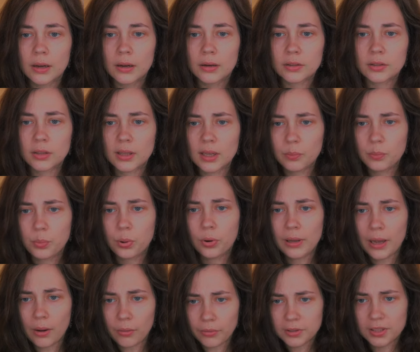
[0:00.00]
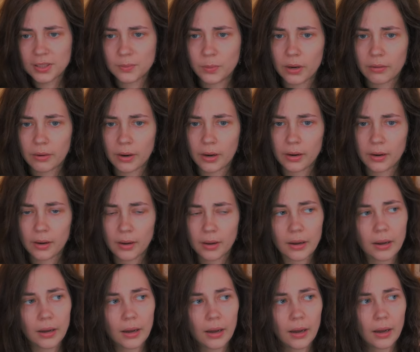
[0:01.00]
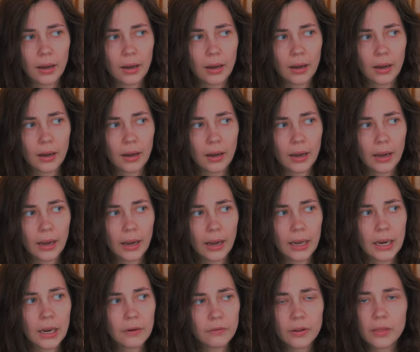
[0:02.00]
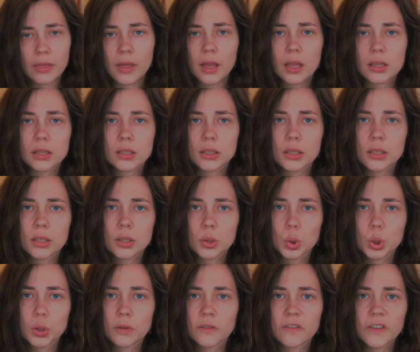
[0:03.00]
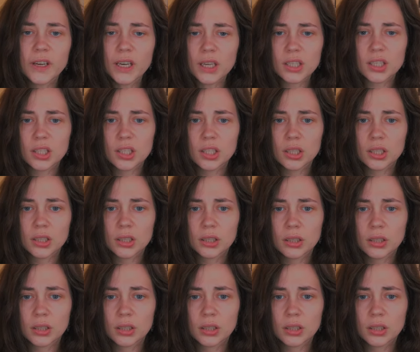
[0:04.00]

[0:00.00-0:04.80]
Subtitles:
So they pull out the spirit, and everything is just sort of fixed.